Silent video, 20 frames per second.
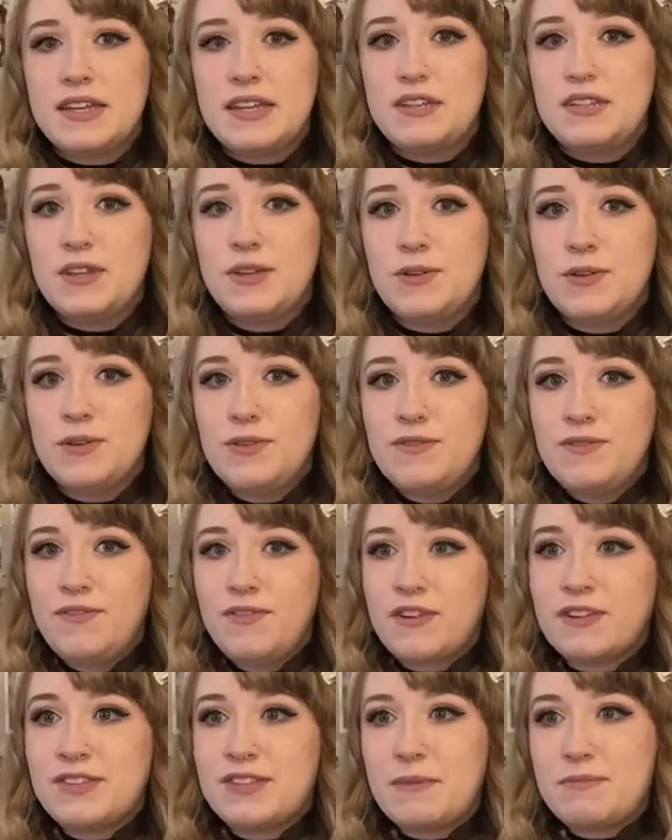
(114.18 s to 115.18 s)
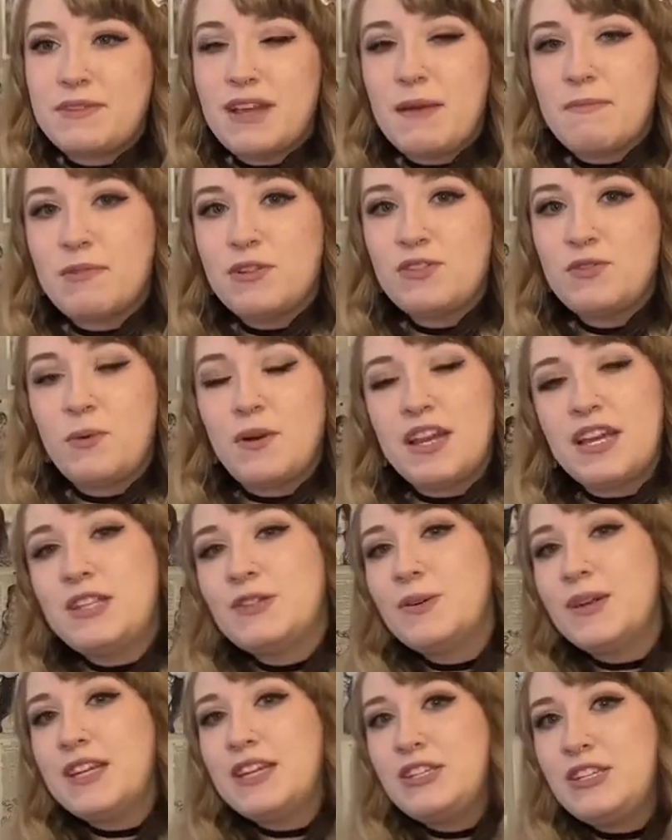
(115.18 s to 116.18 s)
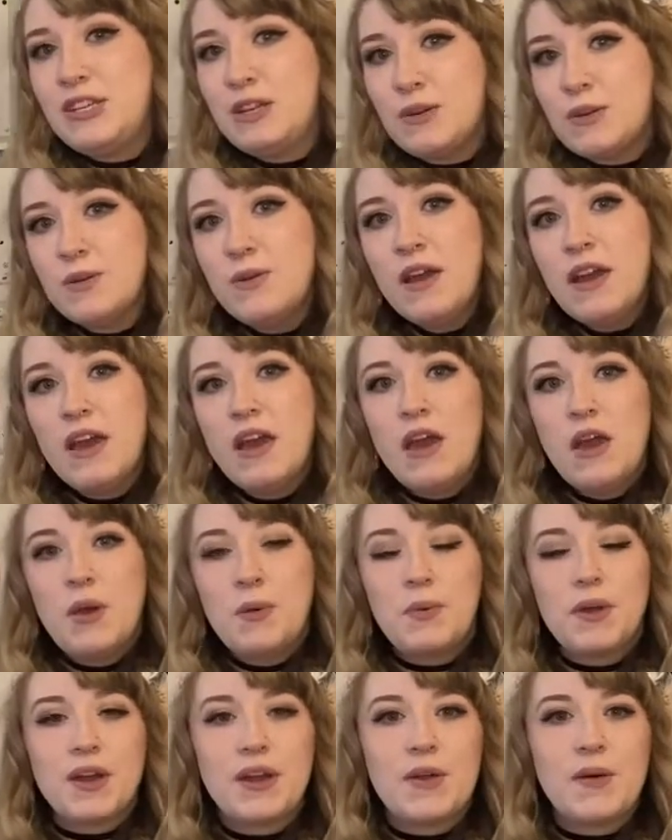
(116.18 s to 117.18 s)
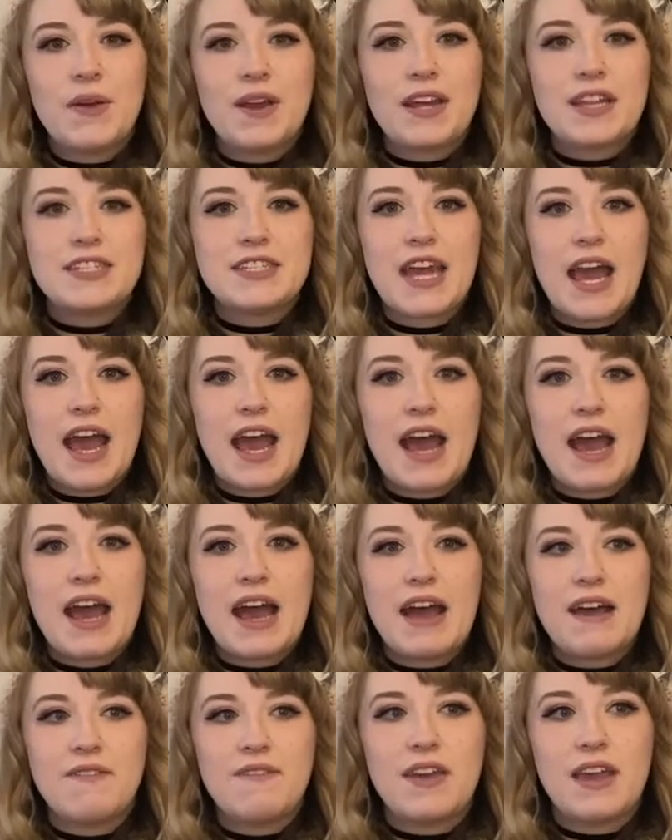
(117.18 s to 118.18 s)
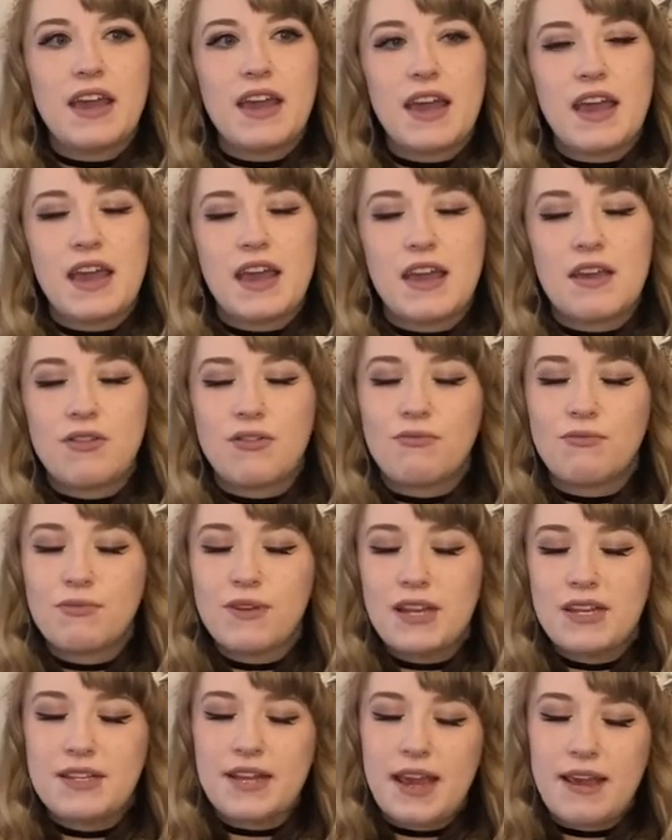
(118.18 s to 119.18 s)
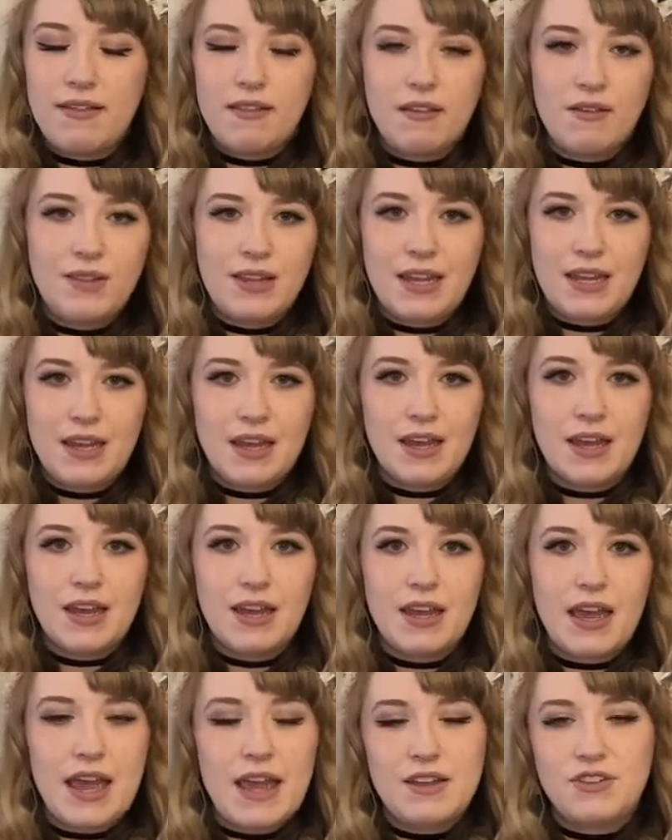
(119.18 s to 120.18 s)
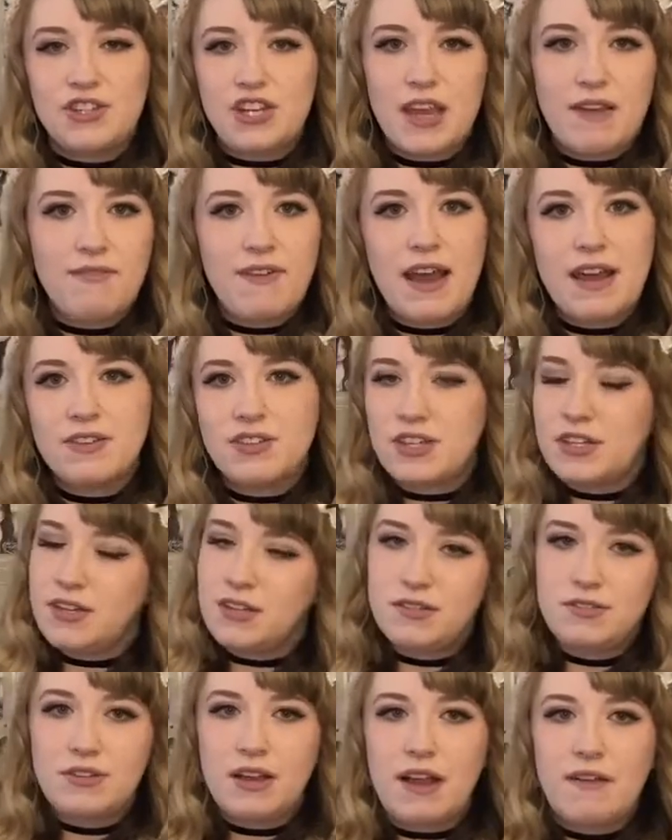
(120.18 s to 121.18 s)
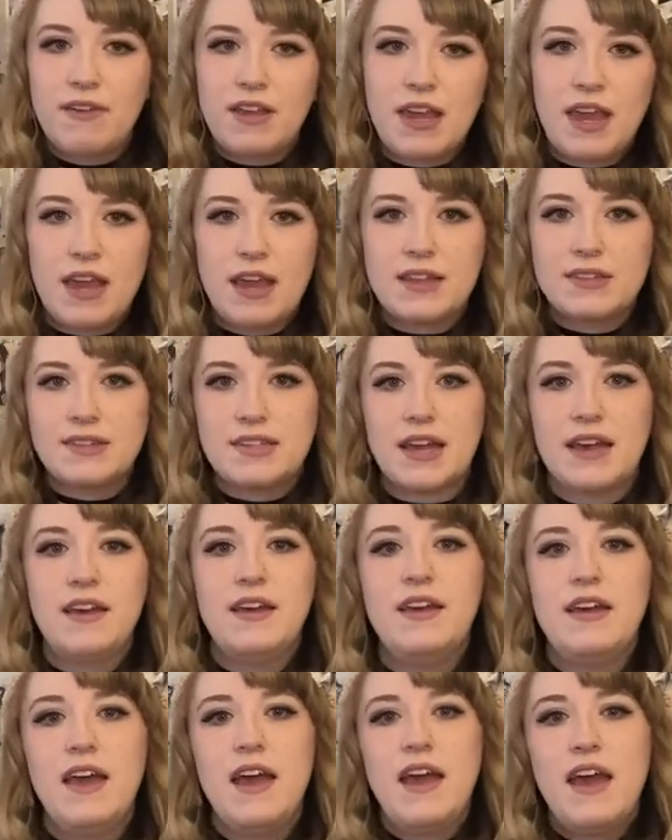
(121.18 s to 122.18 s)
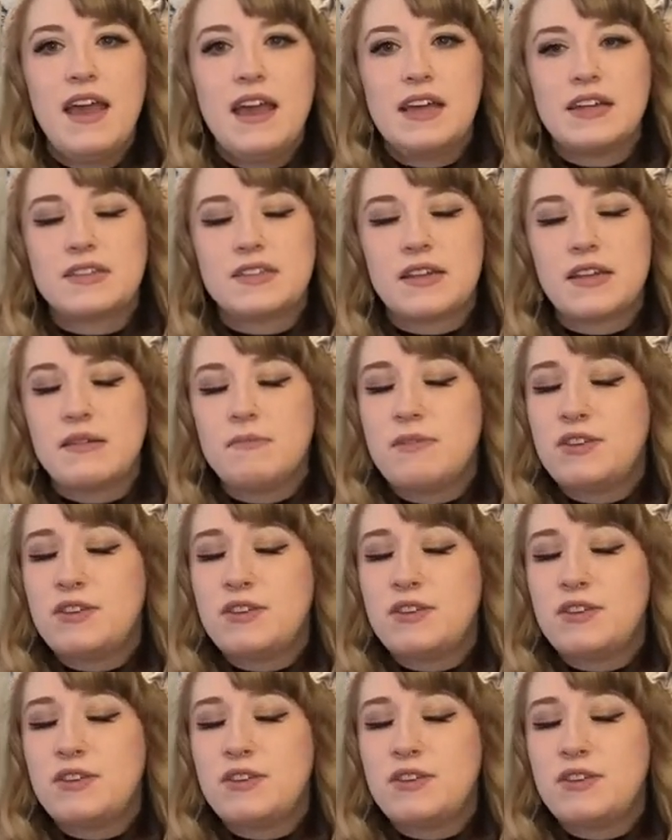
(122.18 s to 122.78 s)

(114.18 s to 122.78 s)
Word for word: tuned for September 2022 we're going to have a three-day Lolita and J Fashion extravaganza. It's gonna be